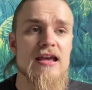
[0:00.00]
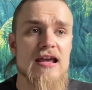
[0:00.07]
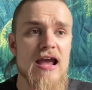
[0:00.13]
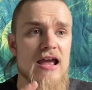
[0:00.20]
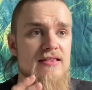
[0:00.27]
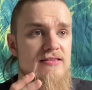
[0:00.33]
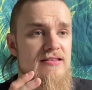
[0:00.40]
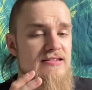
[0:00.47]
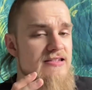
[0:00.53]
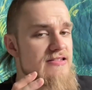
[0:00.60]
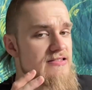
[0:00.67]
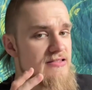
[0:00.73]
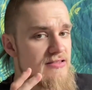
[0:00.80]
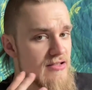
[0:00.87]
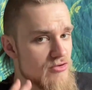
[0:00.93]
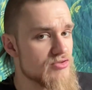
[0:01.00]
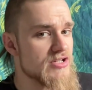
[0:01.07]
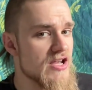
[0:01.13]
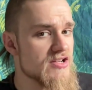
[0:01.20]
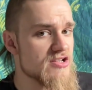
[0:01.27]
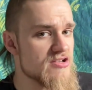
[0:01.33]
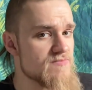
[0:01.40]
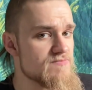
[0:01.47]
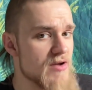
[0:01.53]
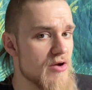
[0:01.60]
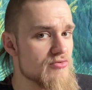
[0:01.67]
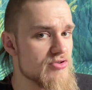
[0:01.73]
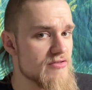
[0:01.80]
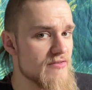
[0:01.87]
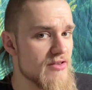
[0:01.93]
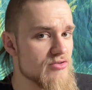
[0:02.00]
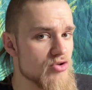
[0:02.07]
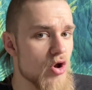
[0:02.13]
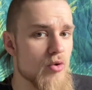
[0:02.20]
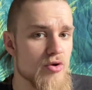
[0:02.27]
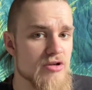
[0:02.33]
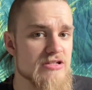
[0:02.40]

And this is the Cretaceous boundary event known as